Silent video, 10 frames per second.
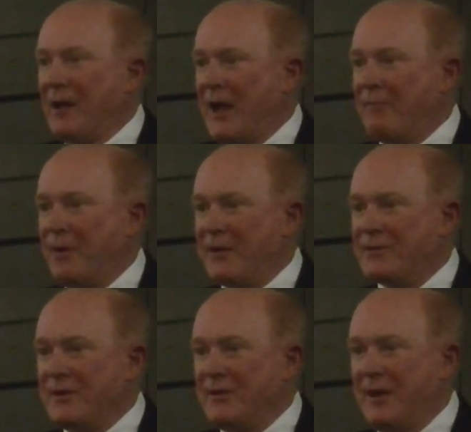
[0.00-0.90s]
God
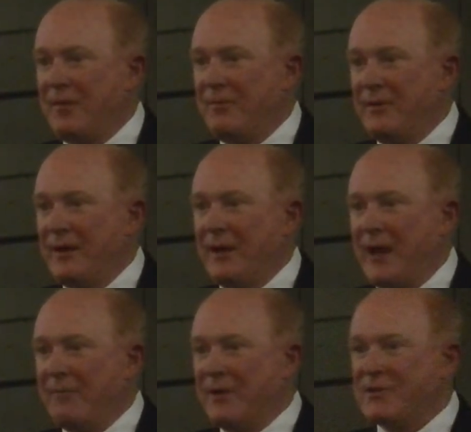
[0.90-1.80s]
bless the club, and
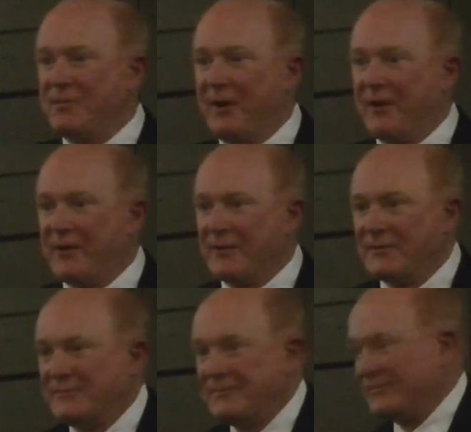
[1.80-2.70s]
God bless
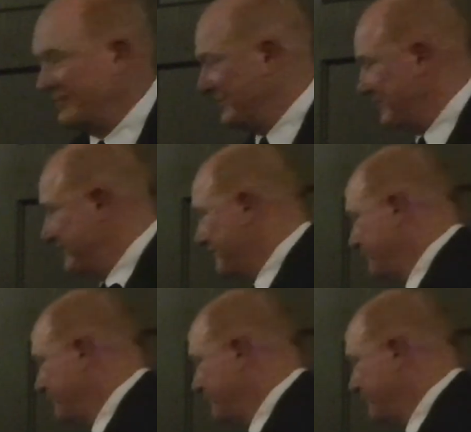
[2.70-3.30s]
America.